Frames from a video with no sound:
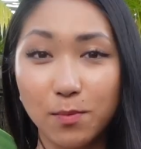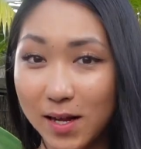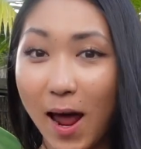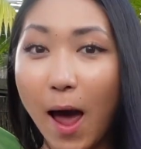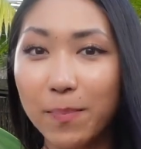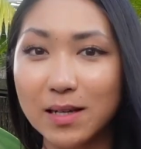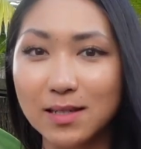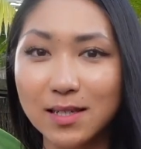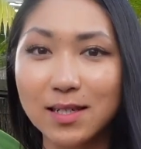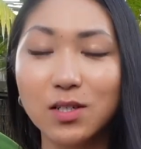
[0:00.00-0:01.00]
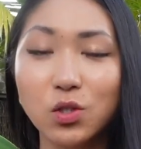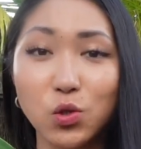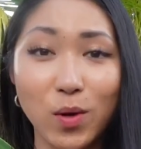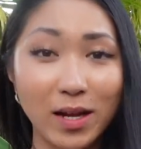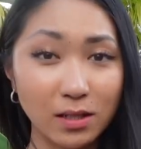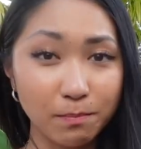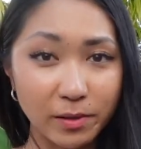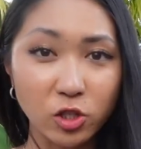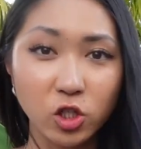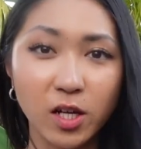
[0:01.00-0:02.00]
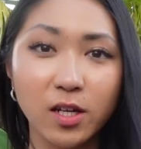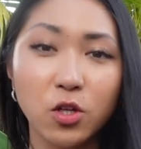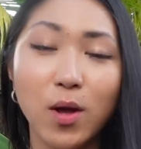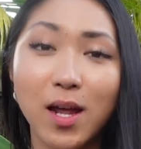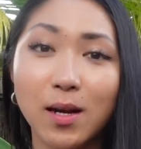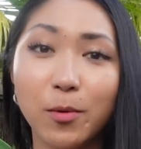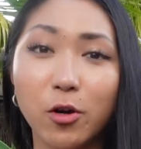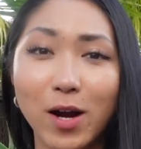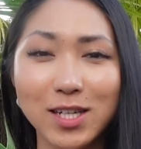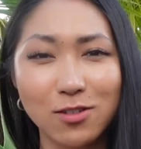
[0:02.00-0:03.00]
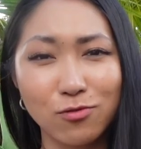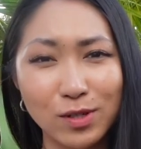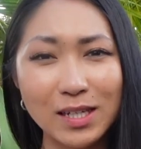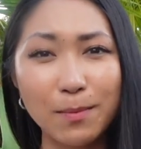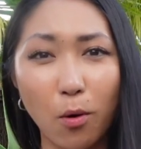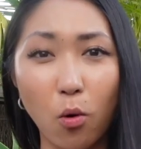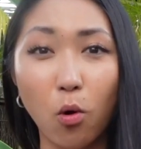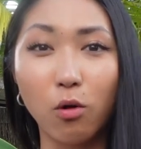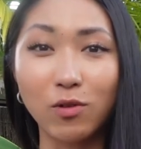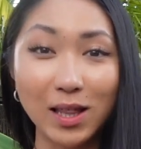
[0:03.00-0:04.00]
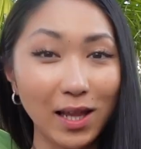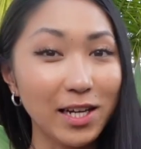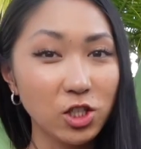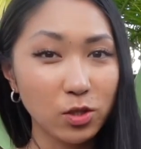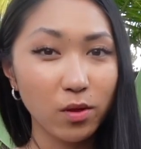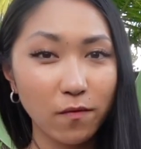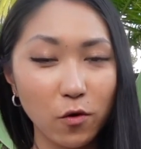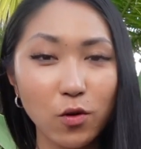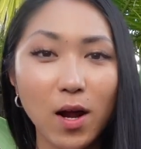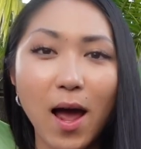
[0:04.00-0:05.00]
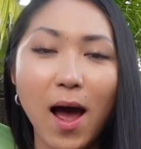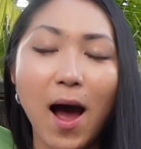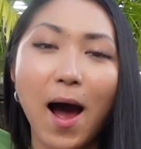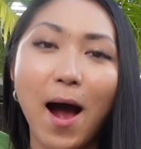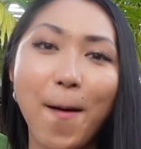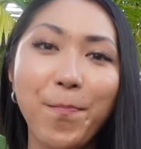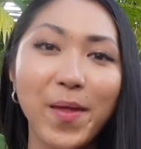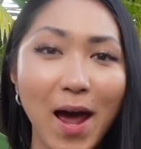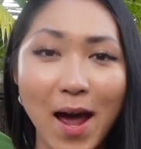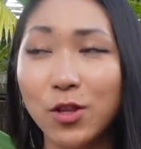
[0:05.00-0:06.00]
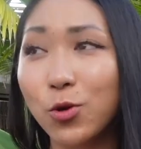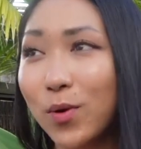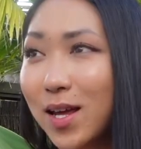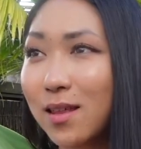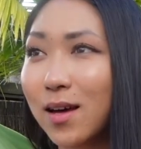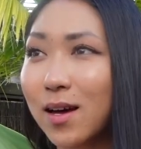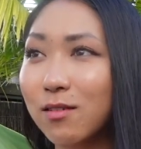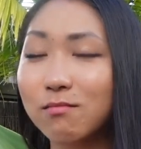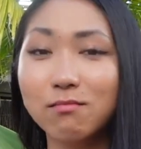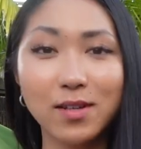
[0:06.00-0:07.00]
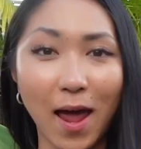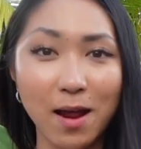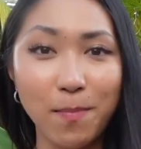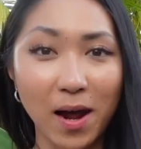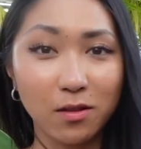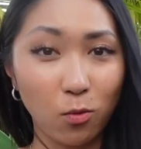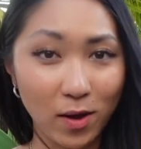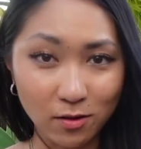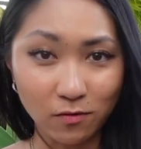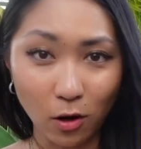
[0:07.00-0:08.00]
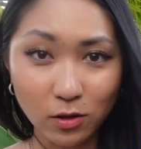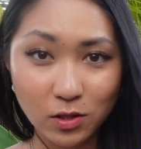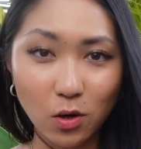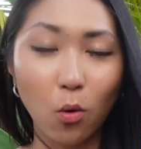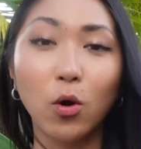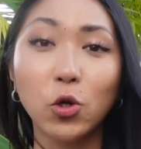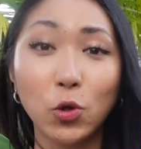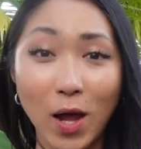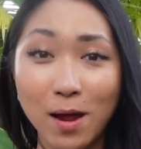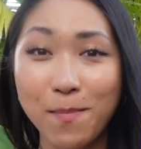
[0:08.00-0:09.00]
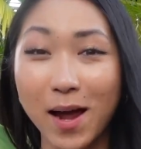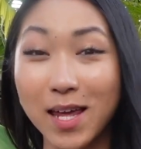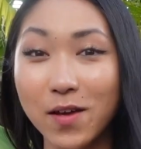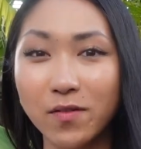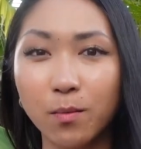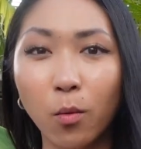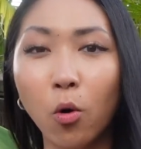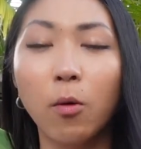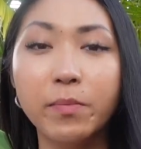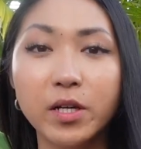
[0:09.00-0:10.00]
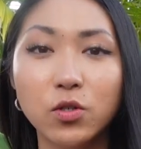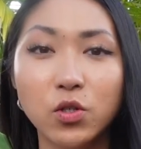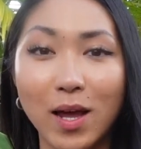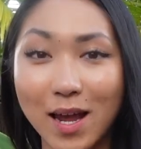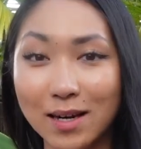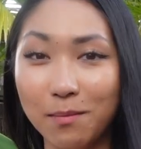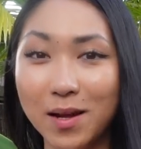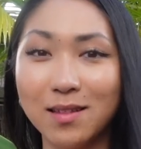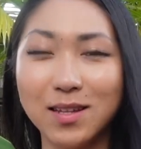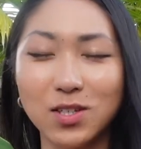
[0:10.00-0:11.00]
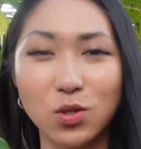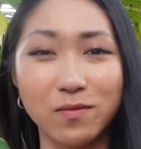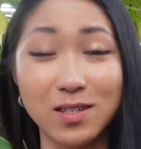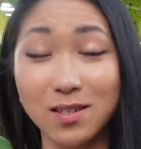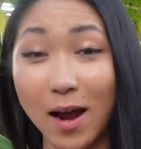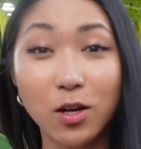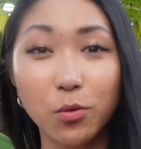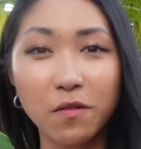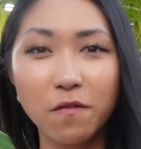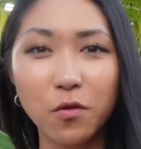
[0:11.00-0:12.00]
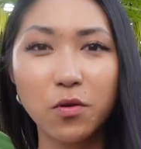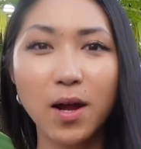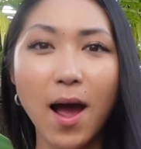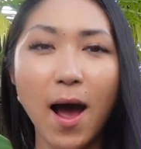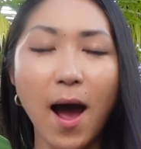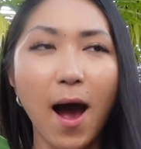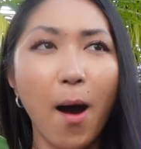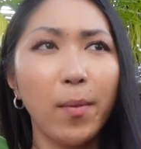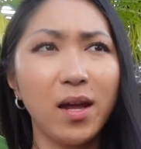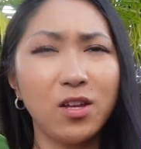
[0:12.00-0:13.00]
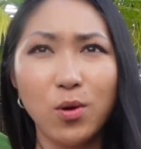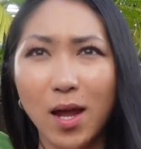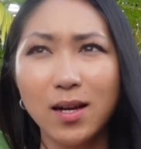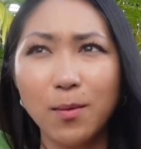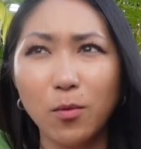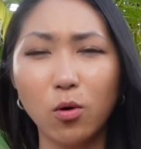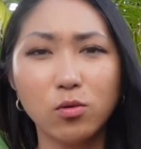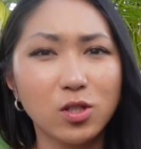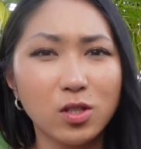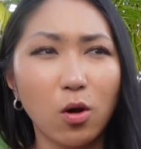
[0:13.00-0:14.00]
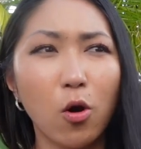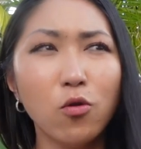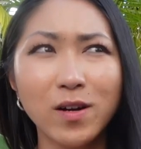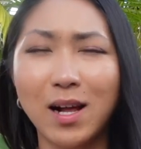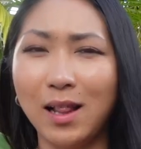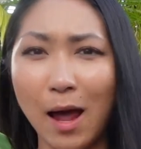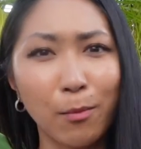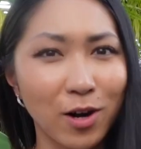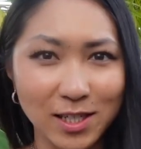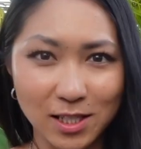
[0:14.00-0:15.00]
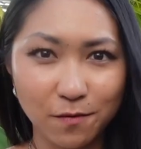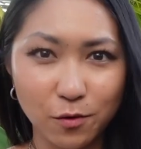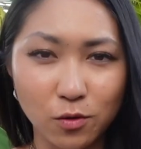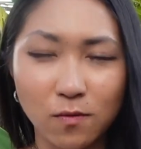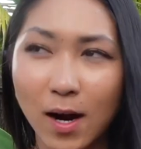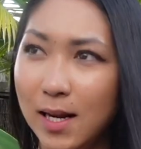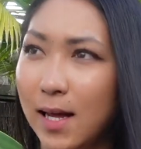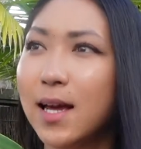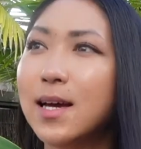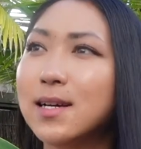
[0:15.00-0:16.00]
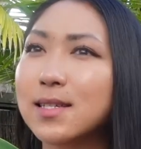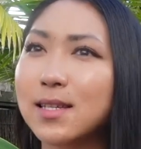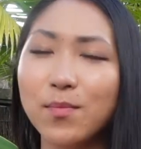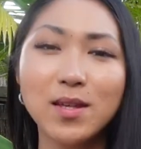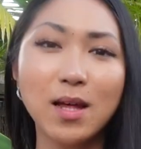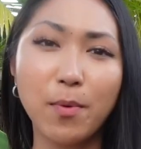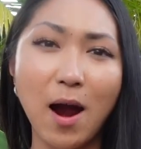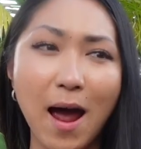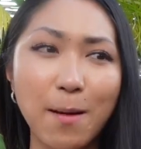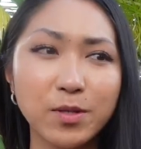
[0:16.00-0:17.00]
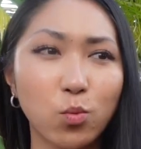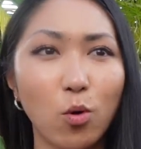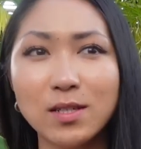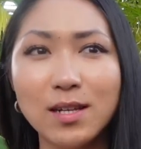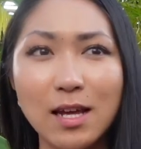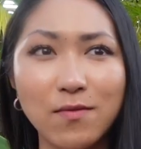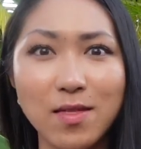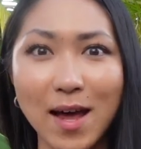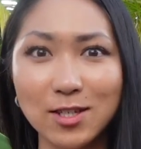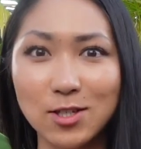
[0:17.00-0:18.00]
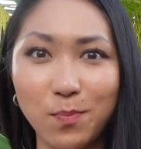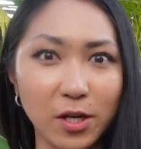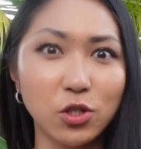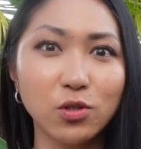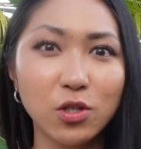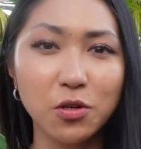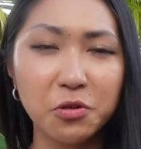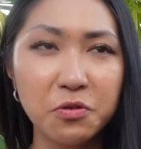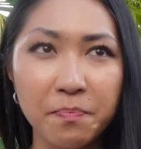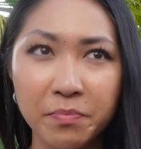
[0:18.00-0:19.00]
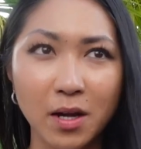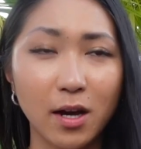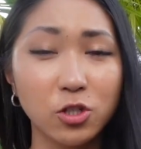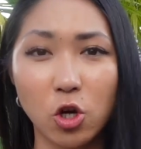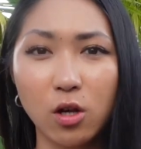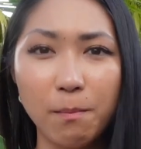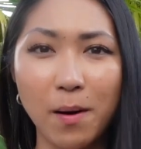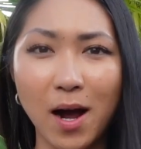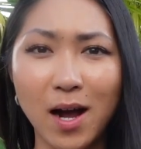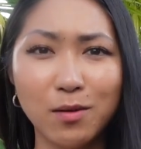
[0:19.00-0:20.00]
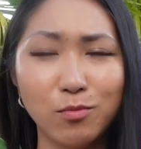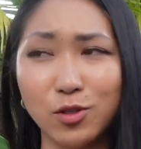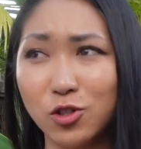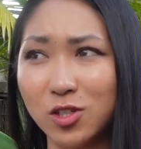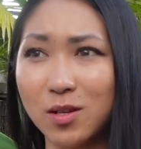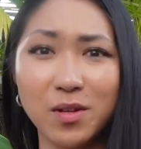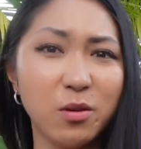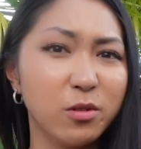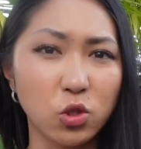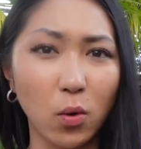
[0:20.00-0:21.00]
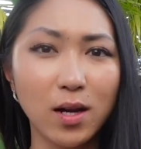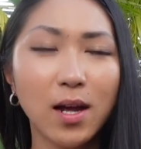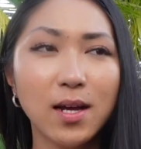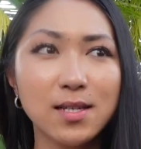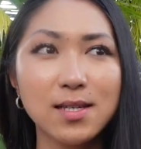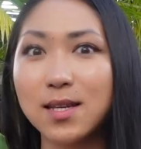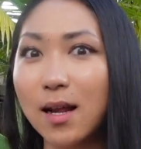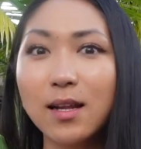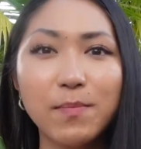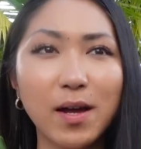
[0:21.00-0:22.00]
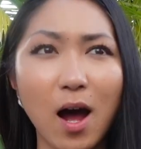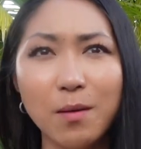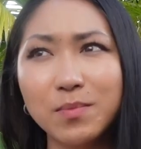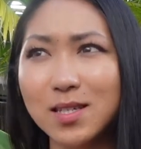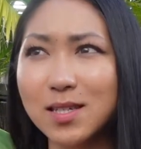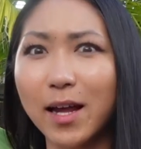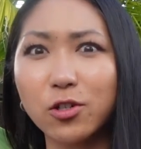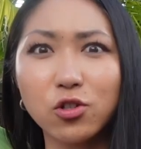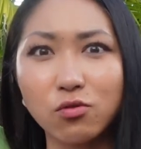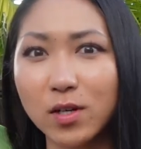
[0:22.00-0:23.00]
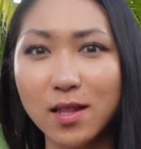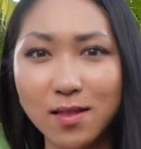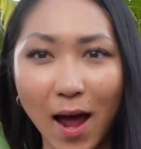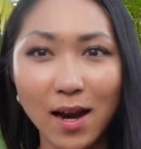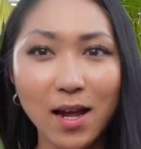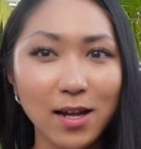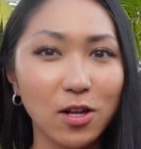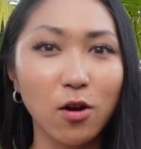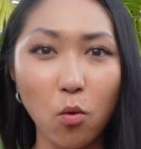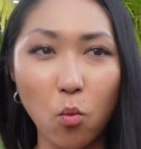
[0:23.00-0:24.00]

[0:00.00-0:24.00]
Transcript: what typically happens is you end up binging, you end up creating a really poor relationship with food, and you'll either gain back the weight you've lost, or you'll gain back even more because you end up in this sort of cycle with food, and you end up just over glamorizing food, right? Like something that perhaps wasn't even that special to you, a chocolate bar was just something you enjoyed, suddenly becomes this like treat that,